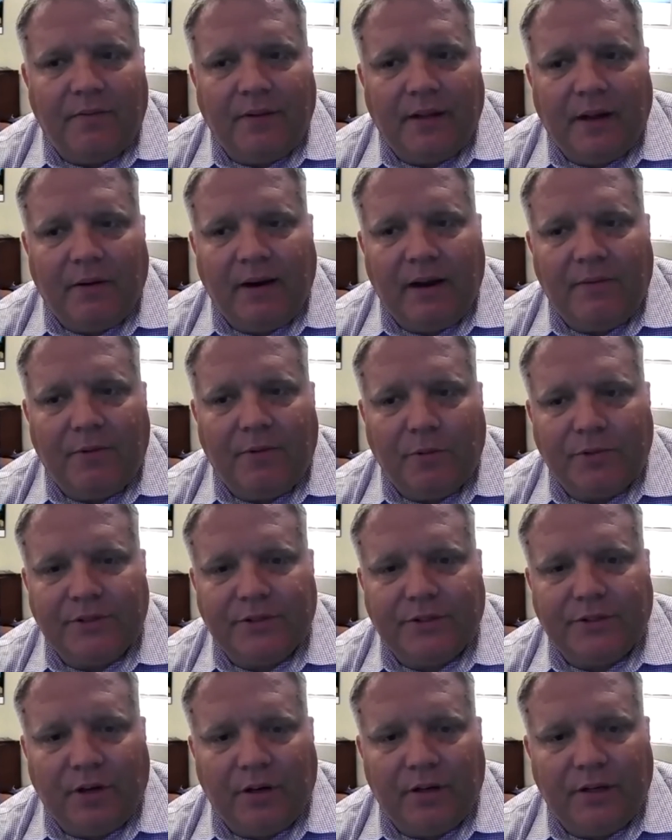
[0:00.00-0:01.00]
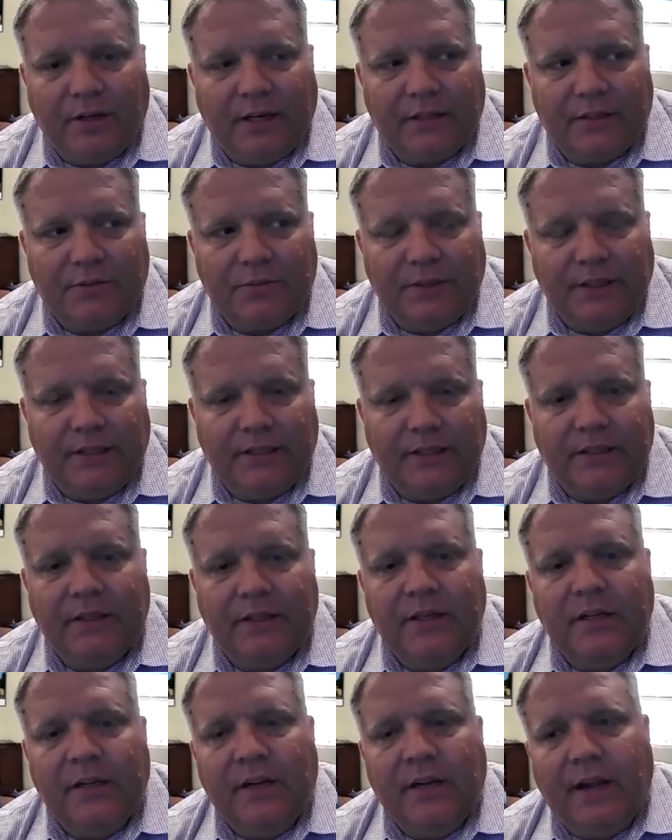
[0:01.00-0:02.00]
And that raffle will start next week
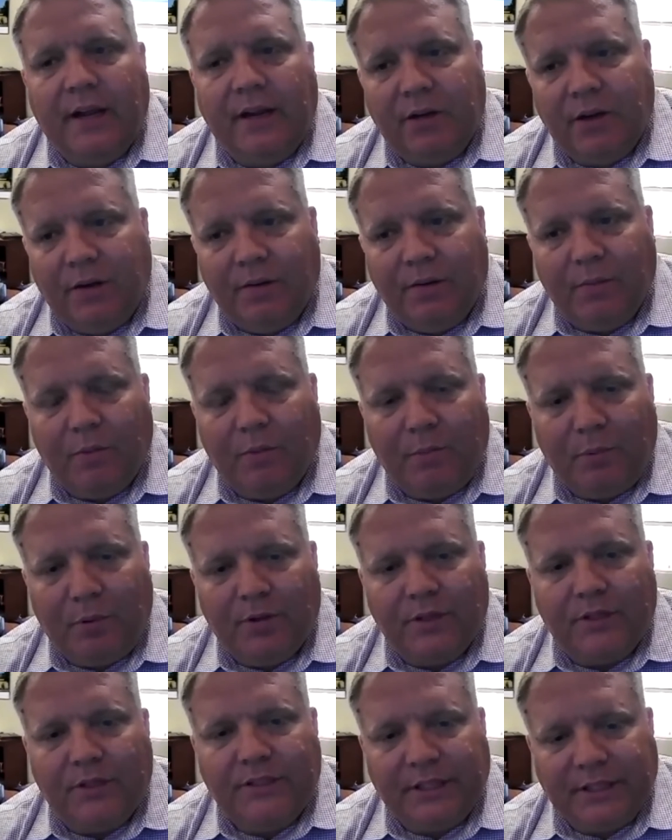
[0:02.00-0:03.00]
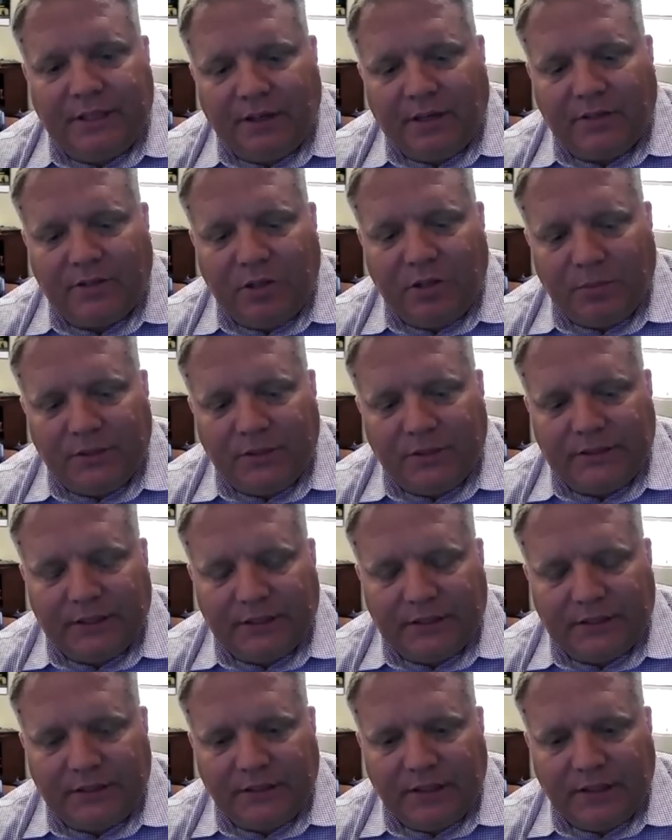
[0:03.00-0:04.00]
and we'll pull the ticket October
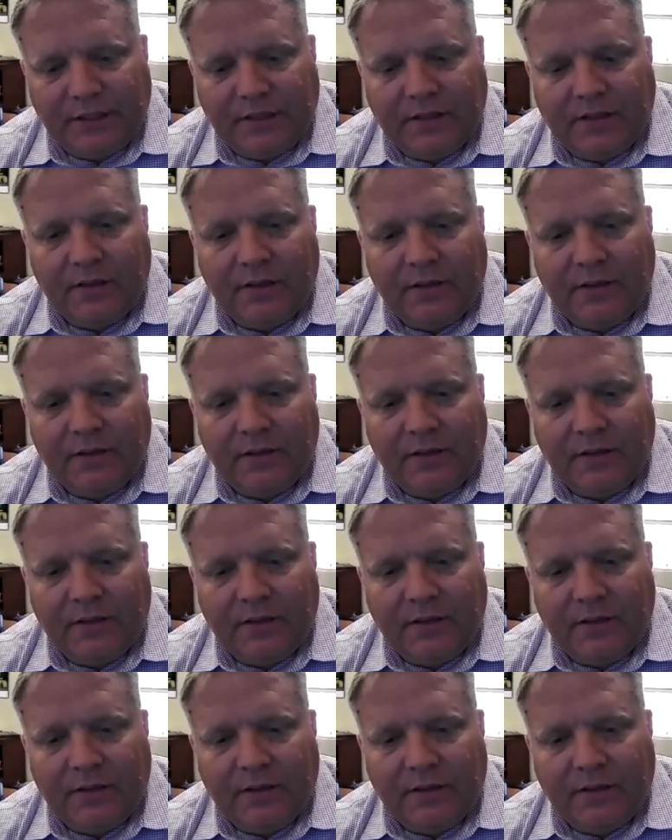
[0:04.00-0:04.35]
16th.